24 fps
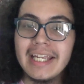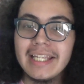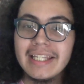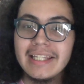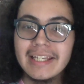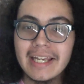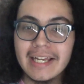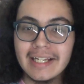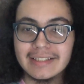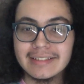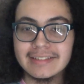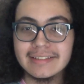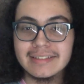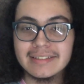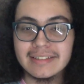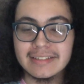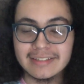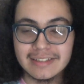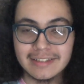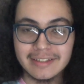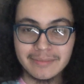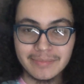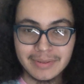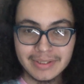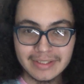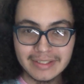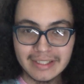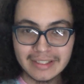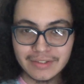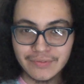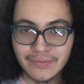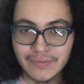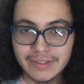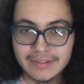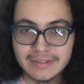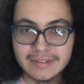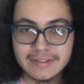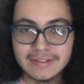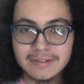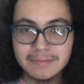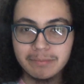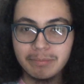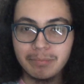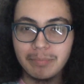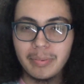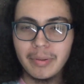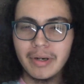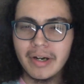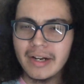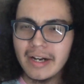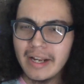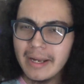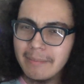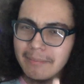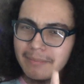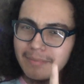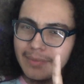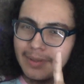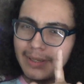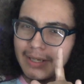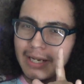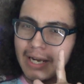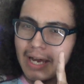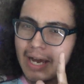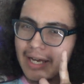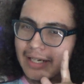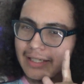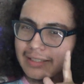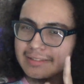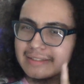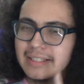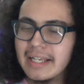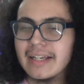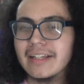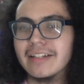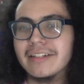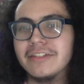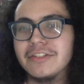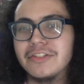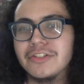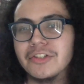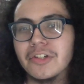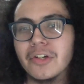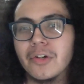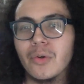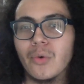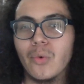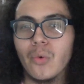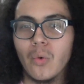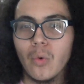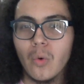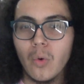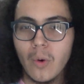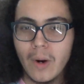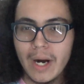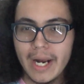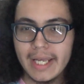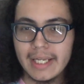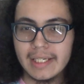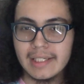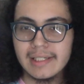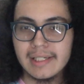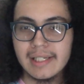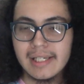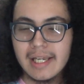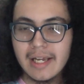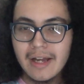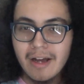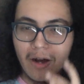Yes, it's going to be the next Versus, but I'm not exactly sure when.